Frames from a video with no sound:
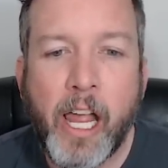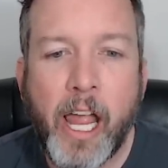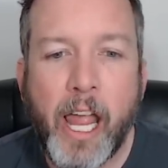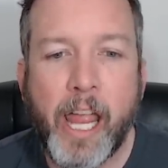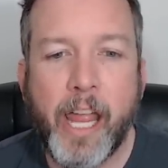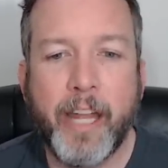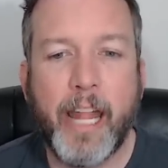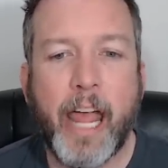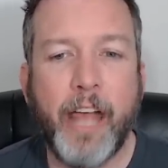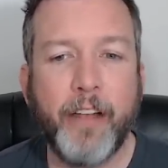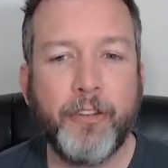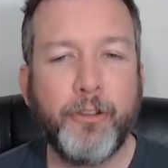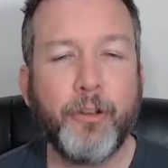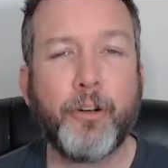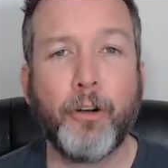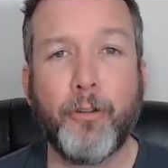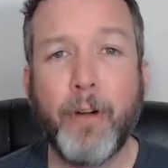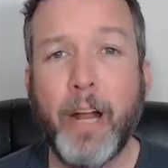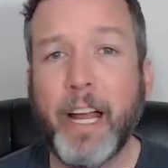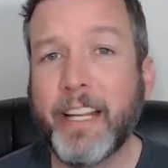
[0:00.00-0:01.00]
and as you
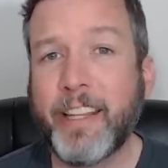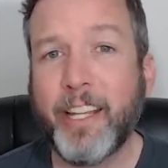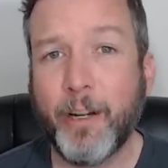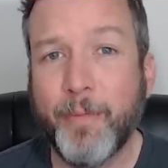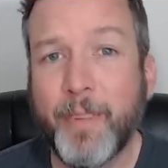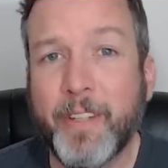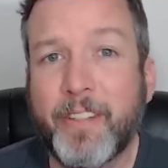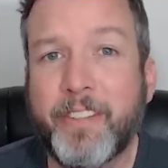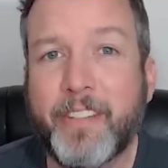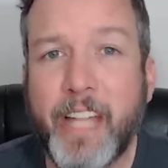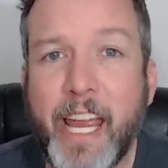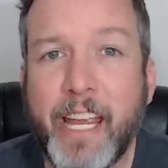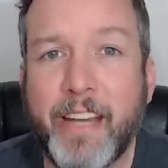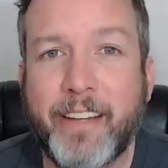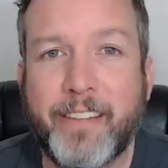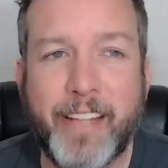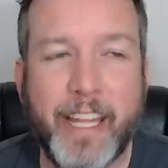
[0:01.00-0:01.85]
correct their mistakes,